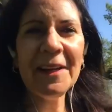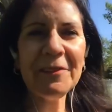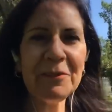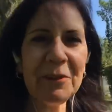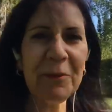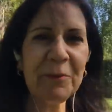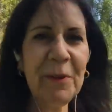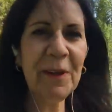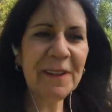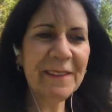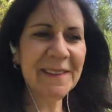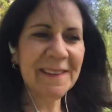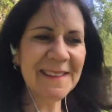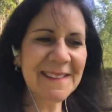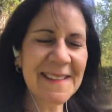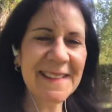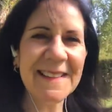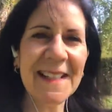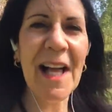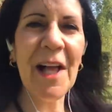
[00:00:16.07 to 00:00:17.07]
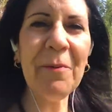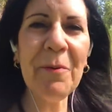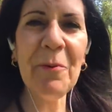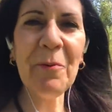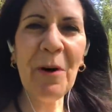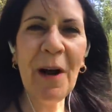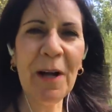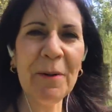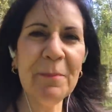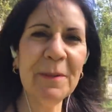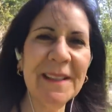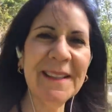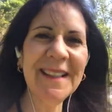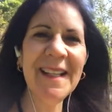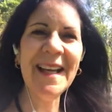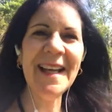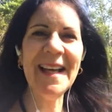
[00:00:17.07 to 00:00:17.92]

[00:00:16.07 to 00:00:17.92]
everyone, this is Alba Weinman